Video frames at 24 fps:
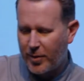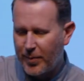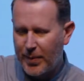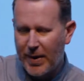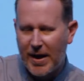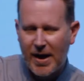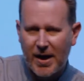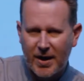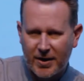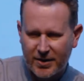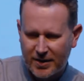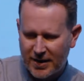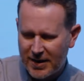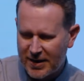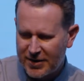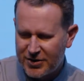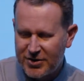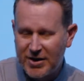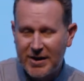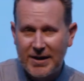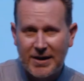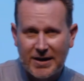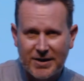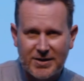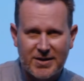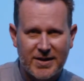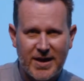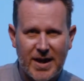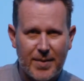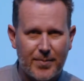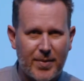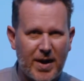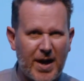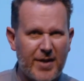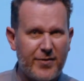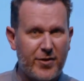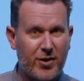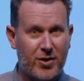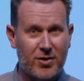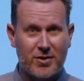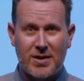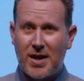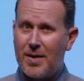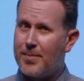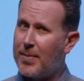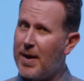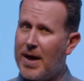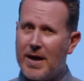about dealing to that behaviour, because
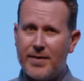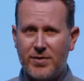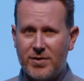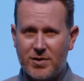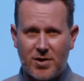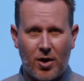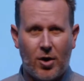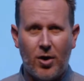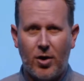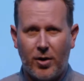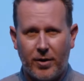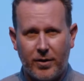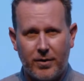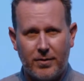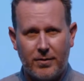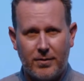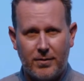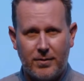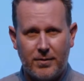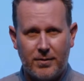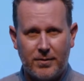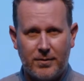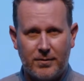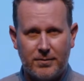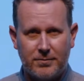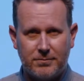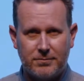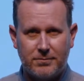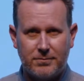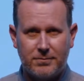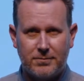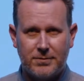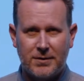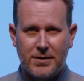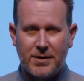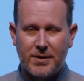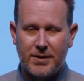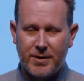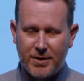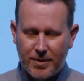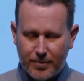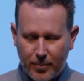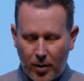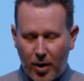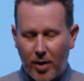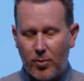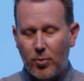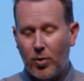that behaviour's gone. You
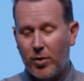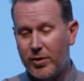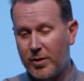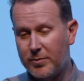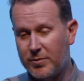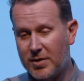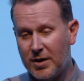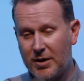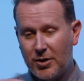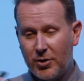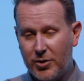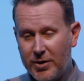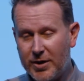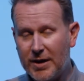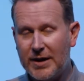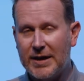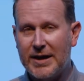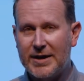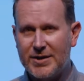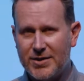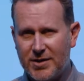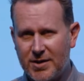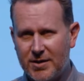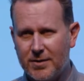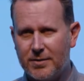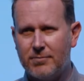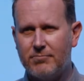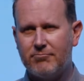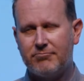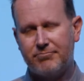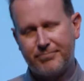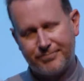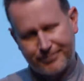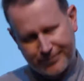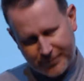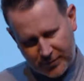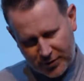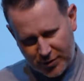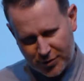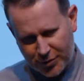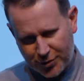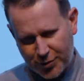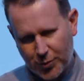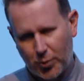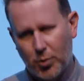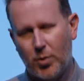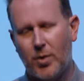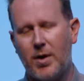might want them to learn a lesson,
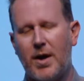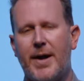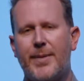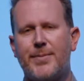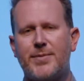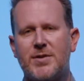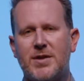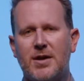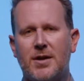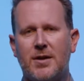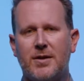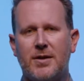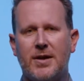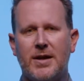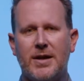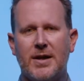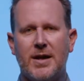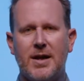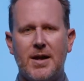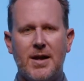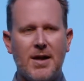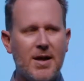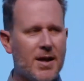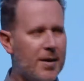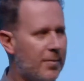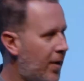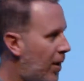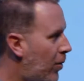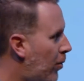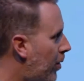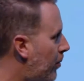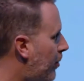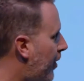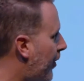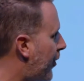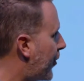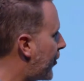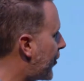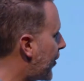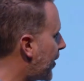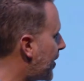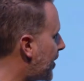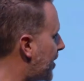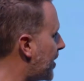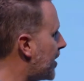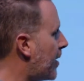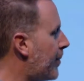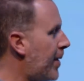sure, absolutely. But when we're
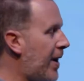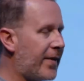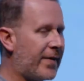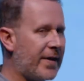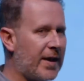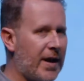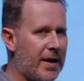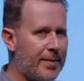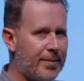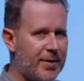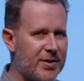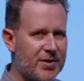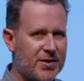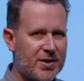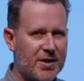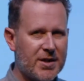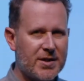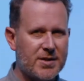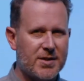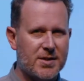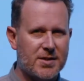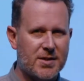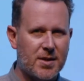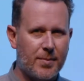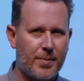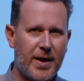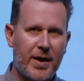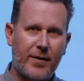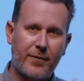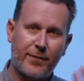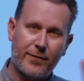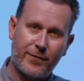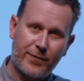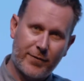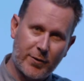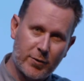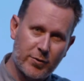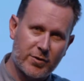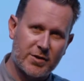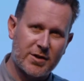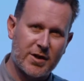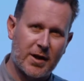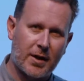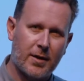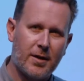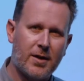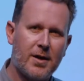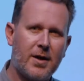thinking about the ABCs, it's about
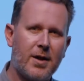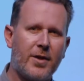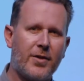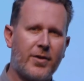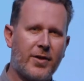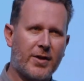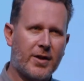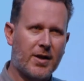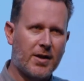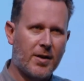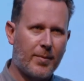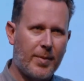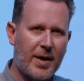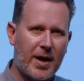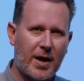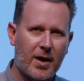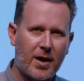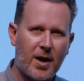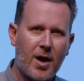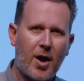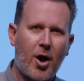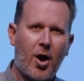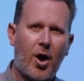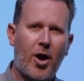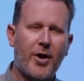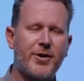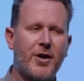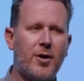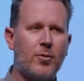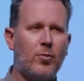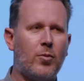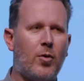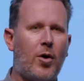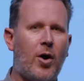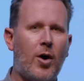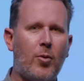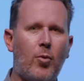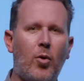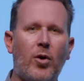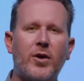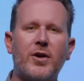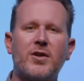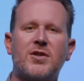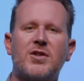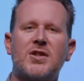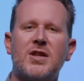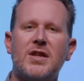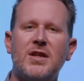future. Thinking about, I want
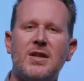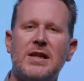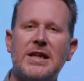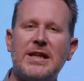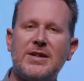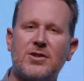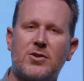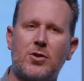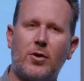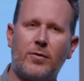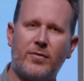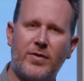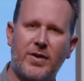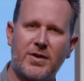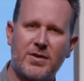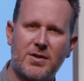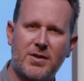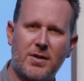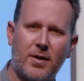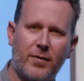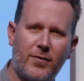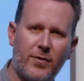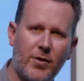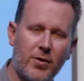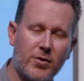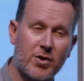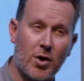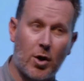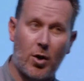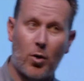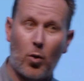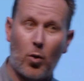to see less of this in the future,